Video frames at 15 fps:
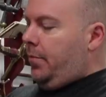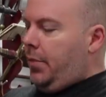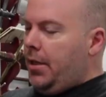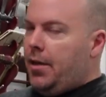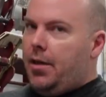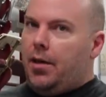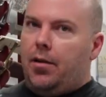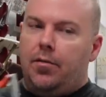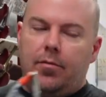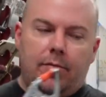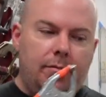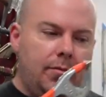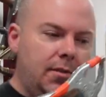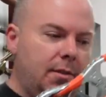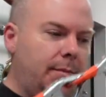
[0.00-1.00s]
But you know,
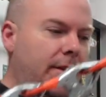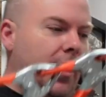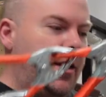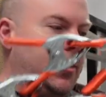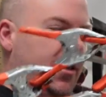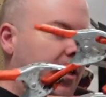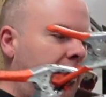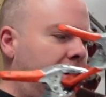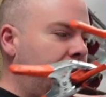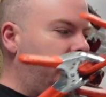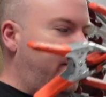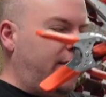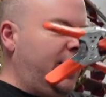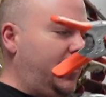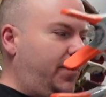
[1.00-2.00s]
supply chain
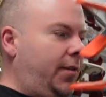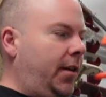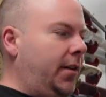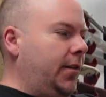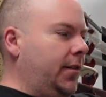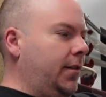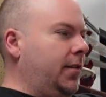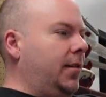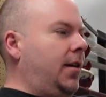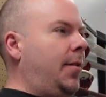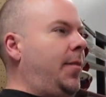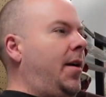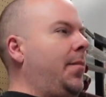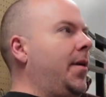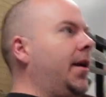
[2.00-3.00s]
issues, it's fine. I'm
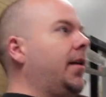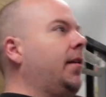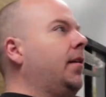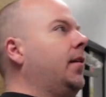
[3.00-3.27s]
not mad.